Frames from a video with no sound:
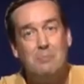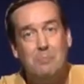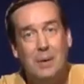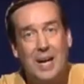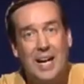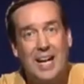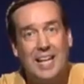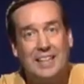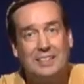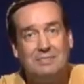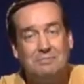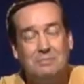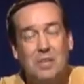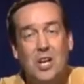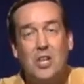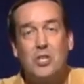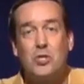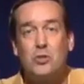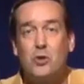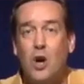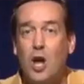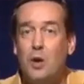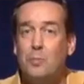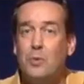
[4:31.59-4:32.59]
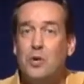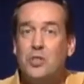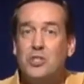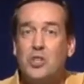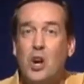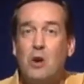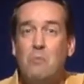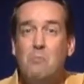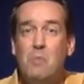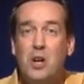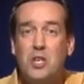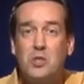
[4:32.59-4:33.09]
But astronomers
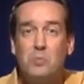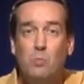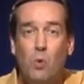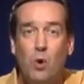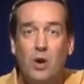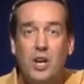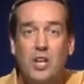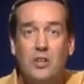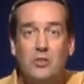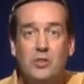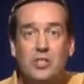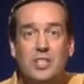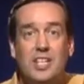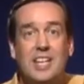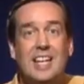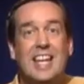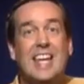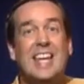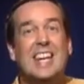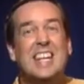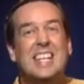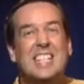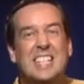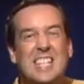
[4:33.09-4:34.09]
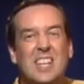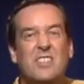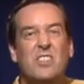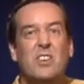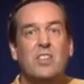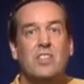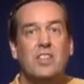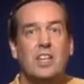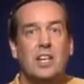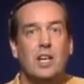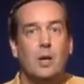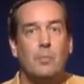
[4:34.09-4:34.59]
are much more interested in a
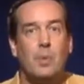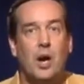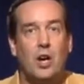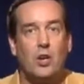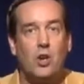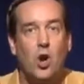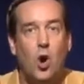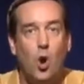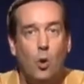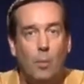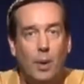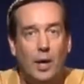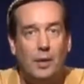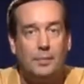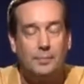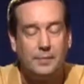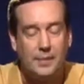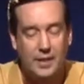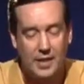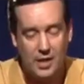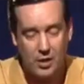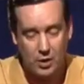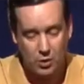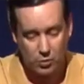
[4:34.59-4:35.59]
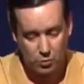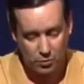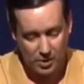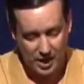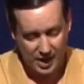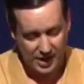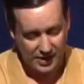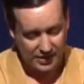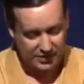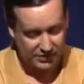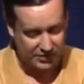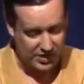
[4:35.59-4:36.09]
different thing about Coma.
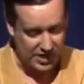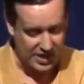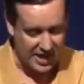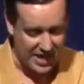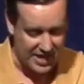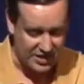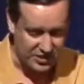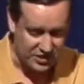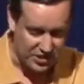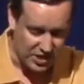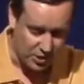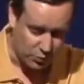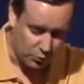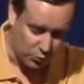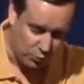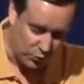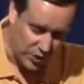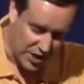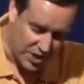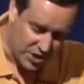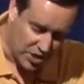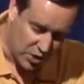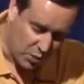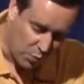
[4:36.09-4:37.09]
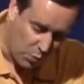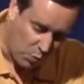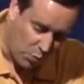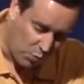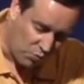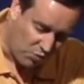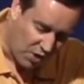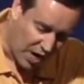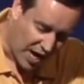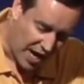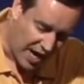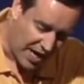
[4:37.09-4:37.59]
It's this
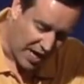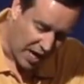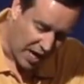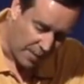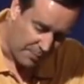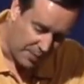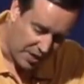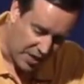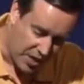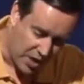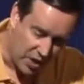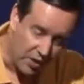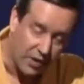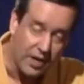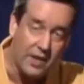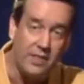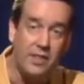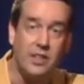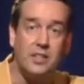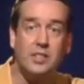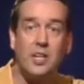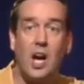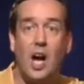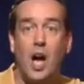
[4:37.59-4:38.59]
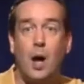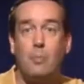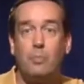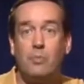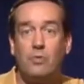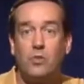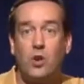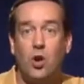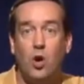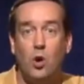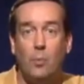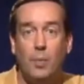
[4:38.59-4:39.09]
region right up here in the top
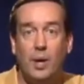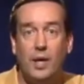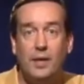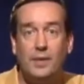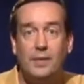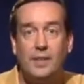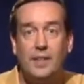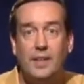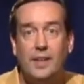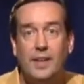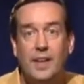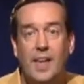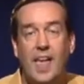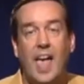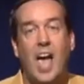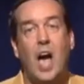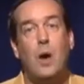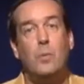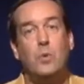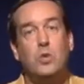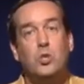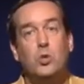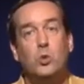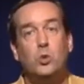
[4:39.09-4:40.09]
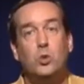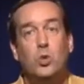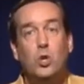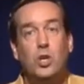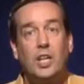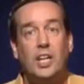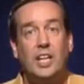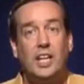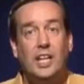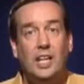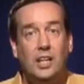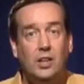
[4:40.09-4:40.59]
of Coma. And when you
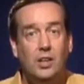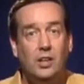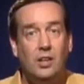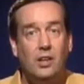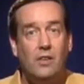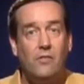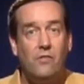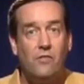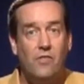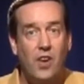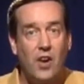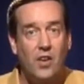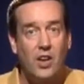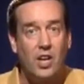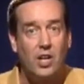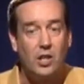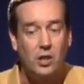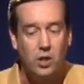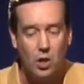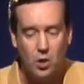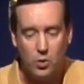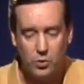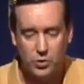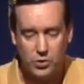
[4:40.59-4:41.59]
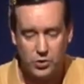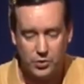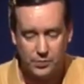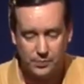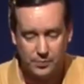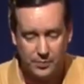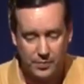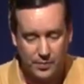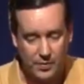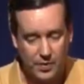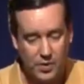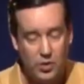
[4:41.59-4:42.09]
look in very close,
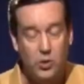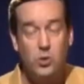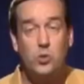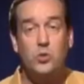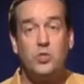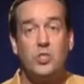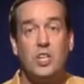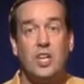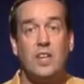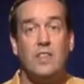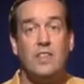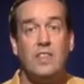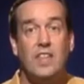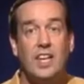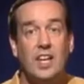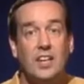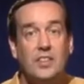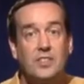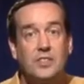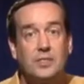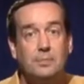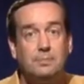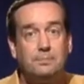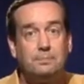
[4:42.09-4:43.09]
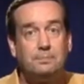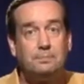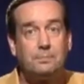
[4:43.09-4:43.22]
you see this.